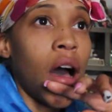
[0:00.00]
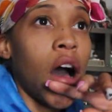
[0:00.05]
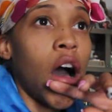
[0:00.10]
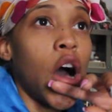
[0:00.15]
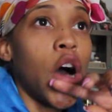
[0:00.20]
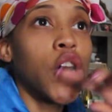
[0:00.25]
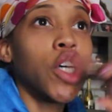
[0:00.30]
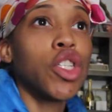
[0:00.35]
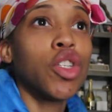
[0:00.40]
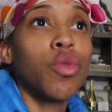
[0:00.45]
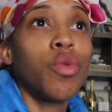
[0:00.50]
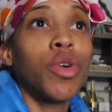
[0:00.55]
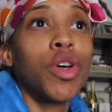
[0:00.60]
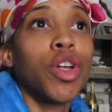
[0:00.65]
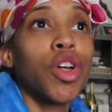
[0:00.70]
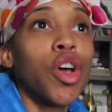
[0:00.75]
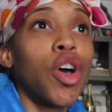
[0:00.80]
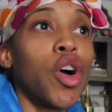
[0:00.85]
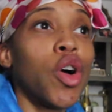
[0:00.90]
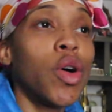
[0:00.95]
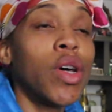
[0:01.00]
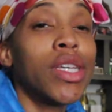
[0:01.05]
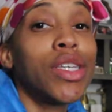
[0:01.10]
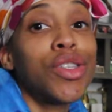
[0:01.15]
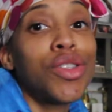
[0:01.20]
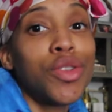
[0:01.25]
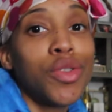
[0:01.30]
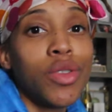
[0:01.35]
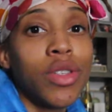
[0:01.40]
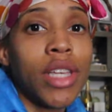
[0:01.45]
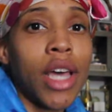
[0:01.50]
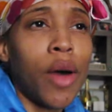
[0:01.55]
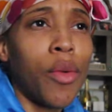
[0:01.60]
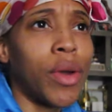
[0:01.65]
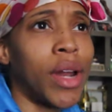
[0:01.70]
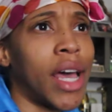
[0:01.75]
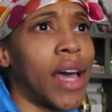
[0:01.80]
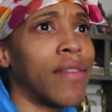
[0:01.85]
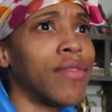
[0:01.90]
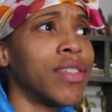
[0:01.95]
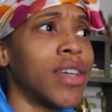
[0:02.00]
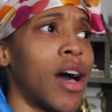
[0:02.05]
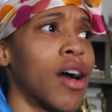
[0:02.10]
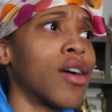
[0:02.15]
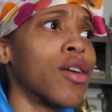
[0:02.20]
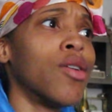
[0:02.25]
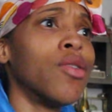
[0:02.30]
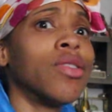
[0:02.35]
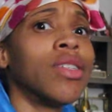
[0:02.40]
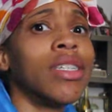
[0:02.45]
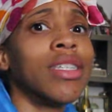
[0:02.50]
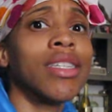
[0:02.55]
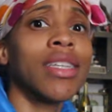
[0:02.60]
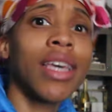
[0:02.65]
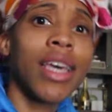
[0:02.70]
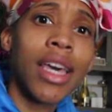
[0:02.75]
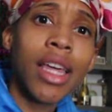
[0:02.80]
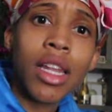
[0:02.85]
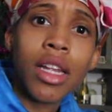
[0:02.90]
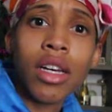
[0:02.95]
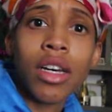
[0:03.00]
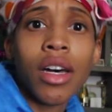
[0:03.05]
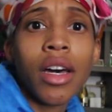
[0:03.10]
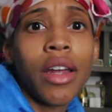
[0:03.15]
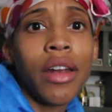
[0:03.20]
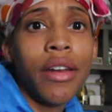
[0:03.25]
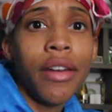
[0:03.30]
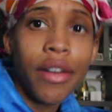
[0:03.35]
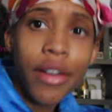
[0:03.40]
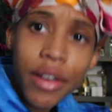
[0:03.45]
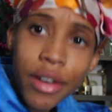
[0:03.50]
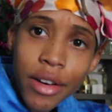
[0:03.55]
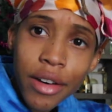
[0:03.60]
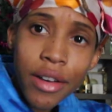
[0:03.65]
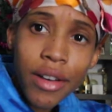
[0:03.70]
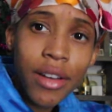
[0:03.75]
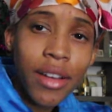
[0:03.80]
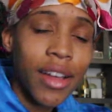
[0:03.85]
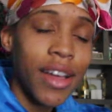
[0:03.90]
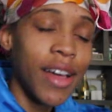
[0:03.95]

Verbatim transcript: I also want to go, it's Tuesday, I want to have tacos and tequila. Duh.